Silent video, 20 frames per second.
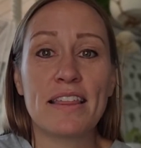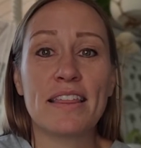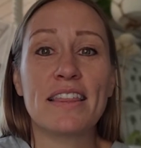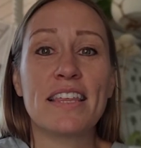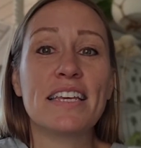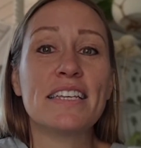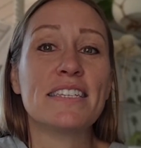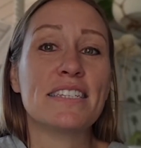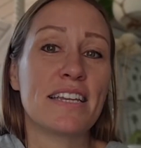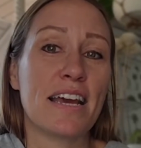
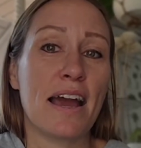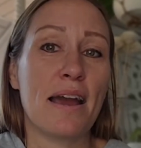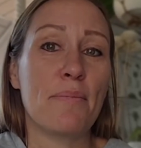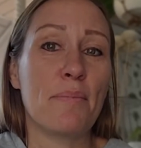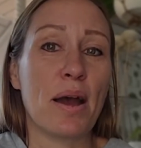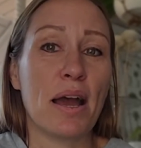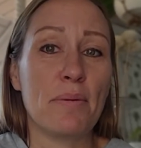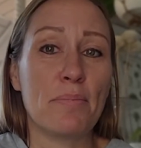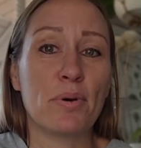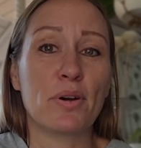this time
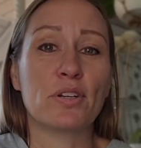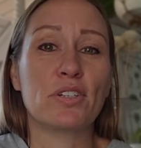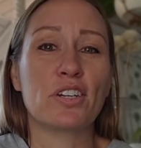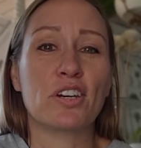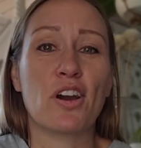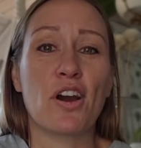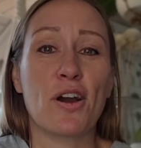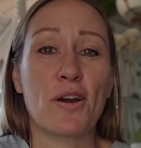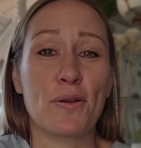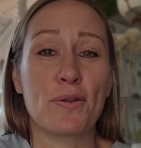I booked a
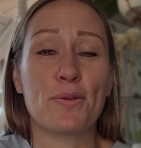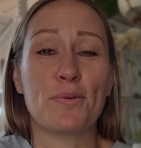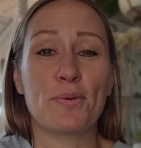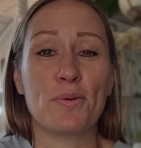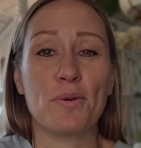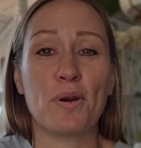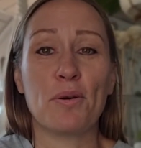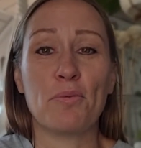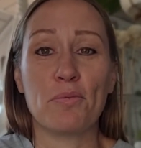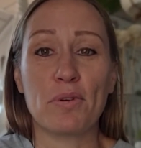car
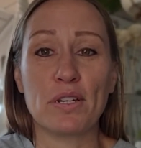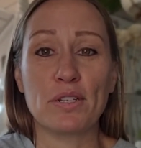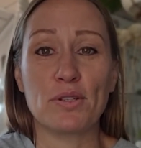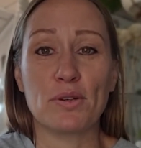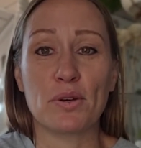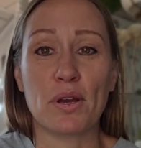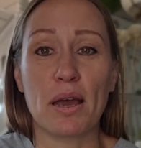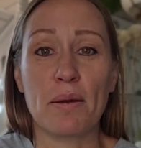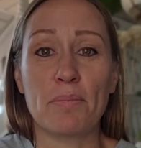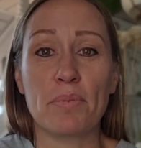through a
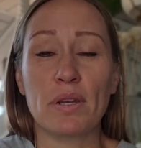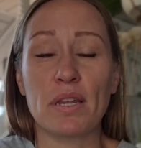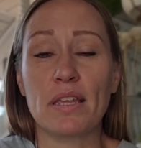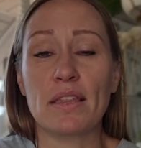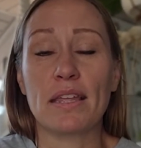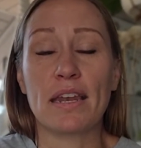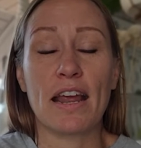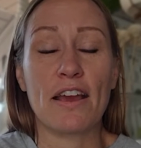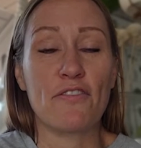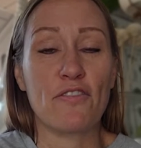rental company
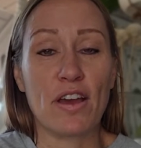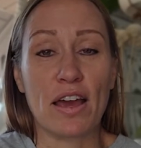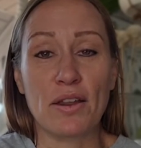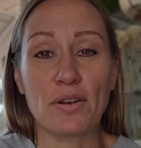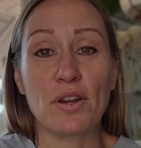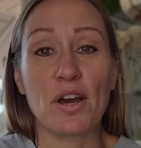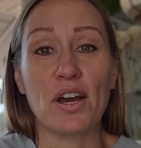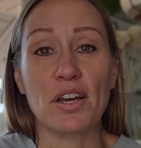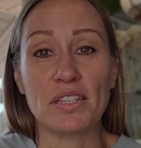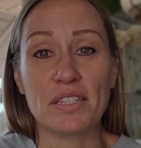that I
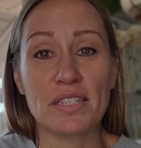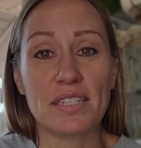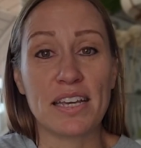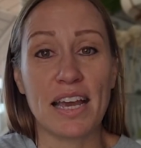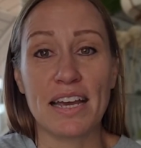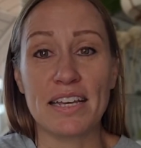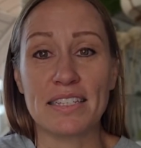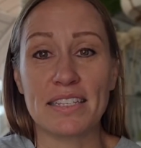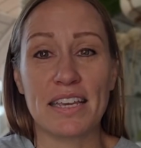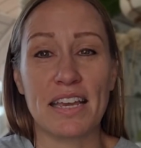found on
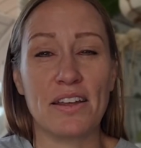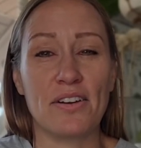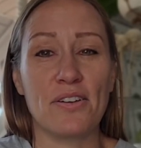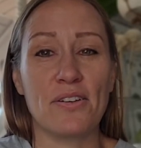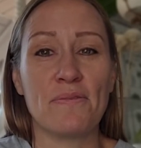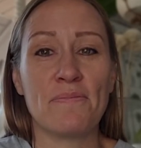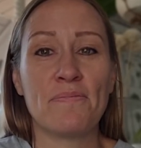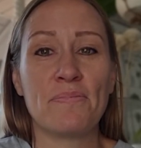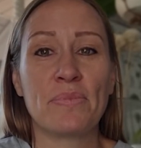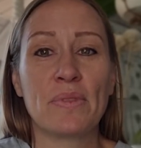
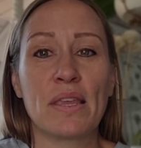Skyscanner.